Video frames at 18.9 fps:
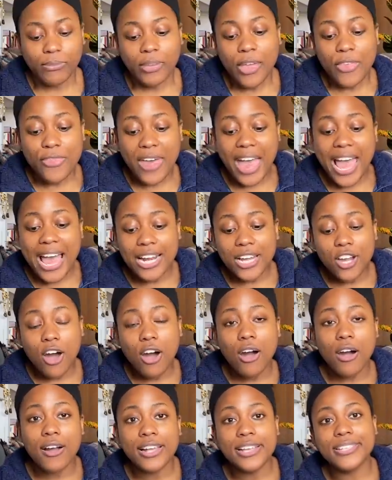That
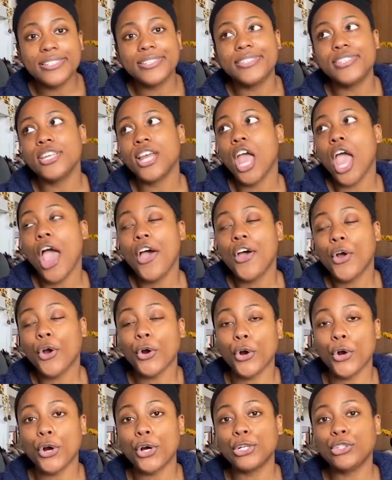caused
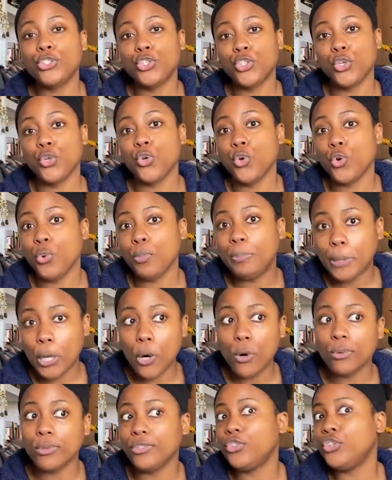her to
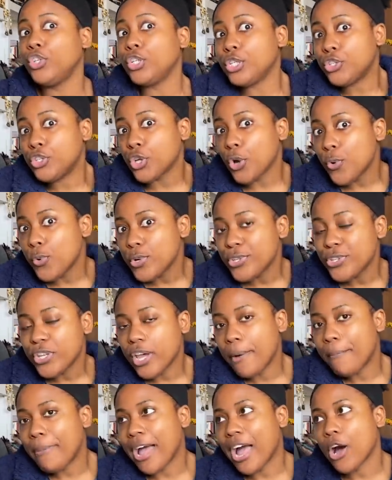post jokes
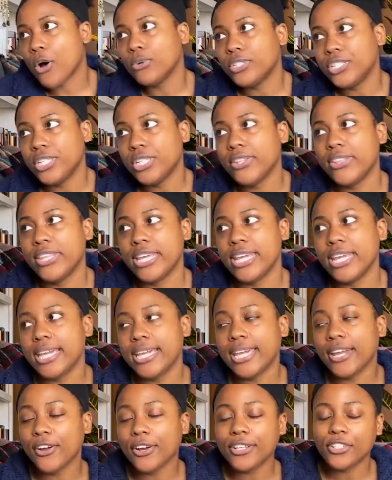about the
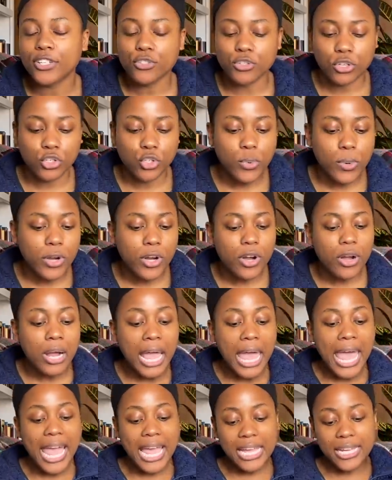characters on Twitter,
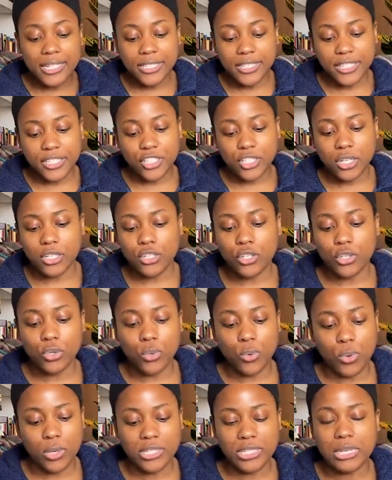in addition
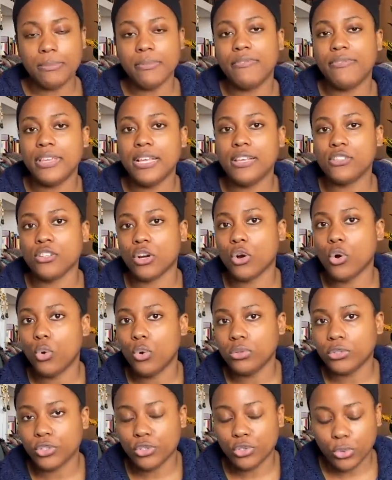to some of these are
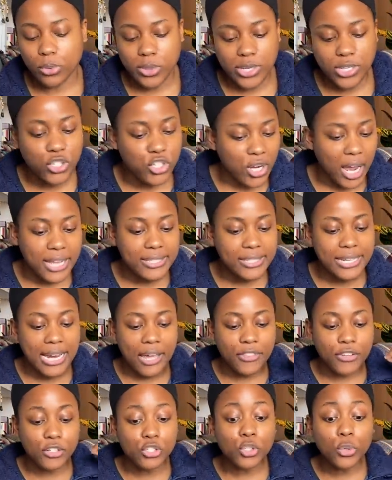older screenshots. Now
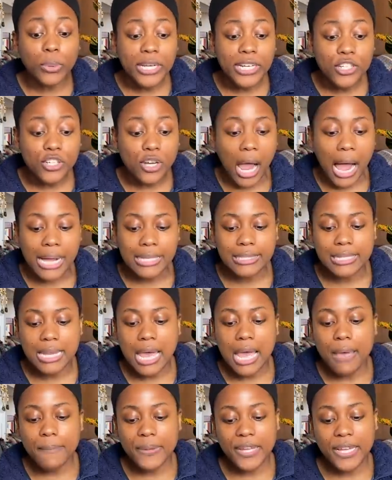they're screenshots
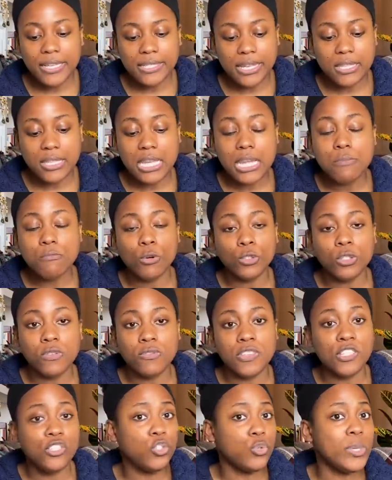because I think most of
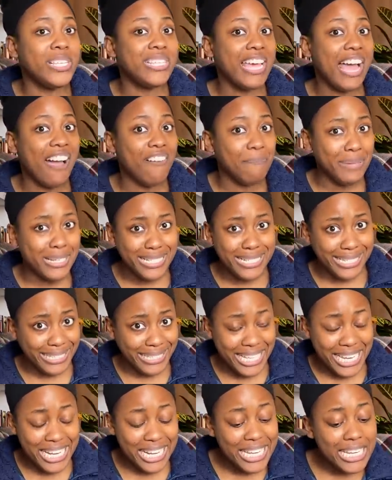these tweets have been
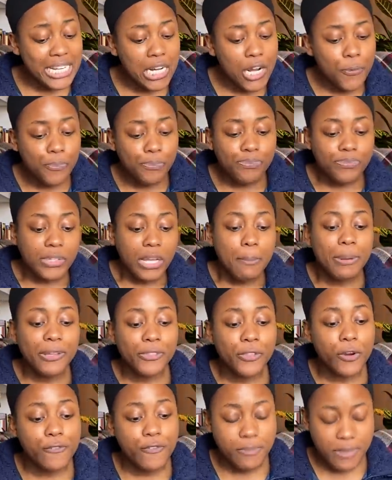deleted, but
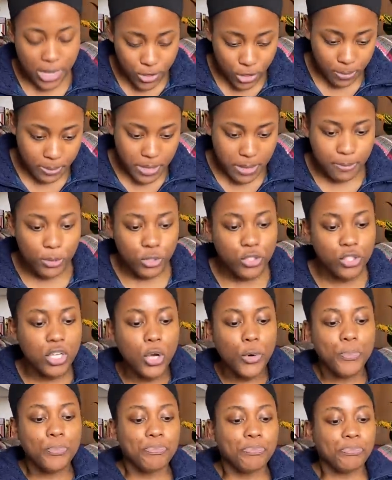they're from other people.
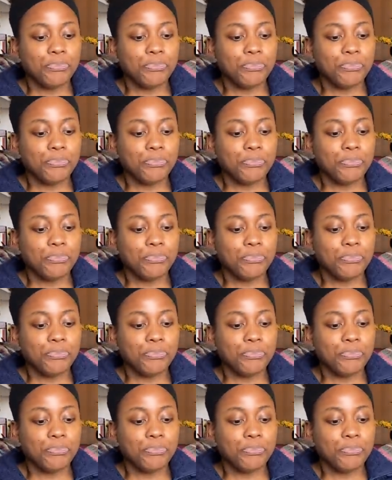So